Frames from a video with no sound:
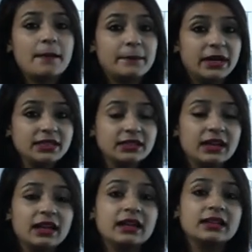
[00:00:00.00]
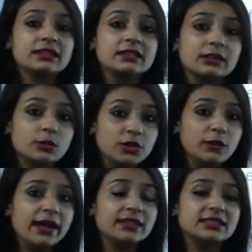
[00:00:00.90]
But the Guru
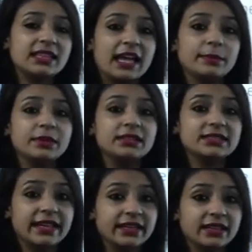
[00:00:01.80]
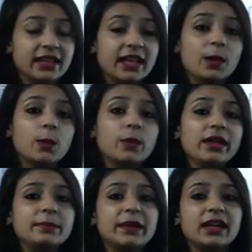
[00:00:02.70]
and disciple said,
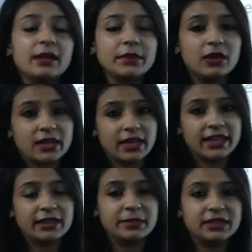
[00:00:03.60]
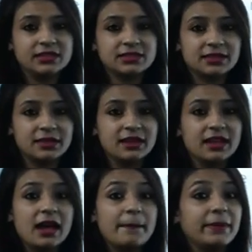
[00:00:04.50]
we'll become your king and minister,
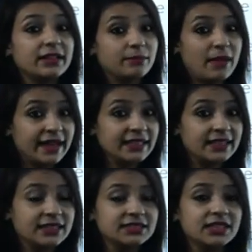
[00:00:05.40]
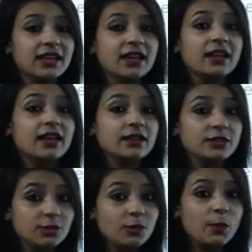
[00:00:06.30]
but mind this,
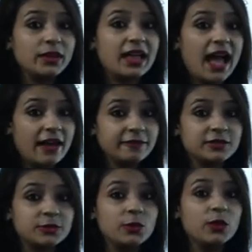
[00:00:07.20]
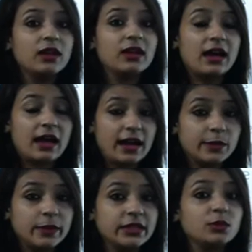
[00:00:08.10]
you will have to
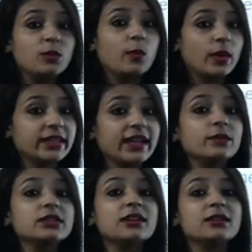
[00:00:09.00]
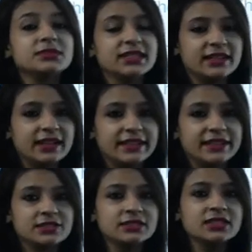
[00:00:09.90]
agree to whatever terms and
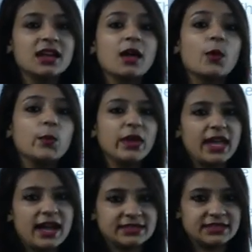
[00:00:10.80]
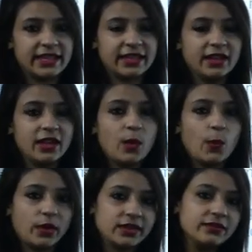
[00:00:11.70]
conditions we are saying.
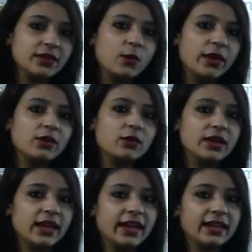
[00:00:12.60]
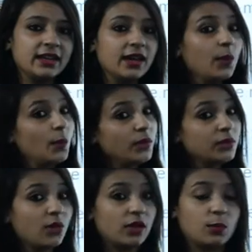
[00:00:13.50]
Whatever going over here would
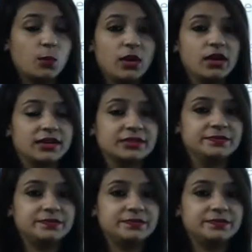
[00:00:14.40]
not work.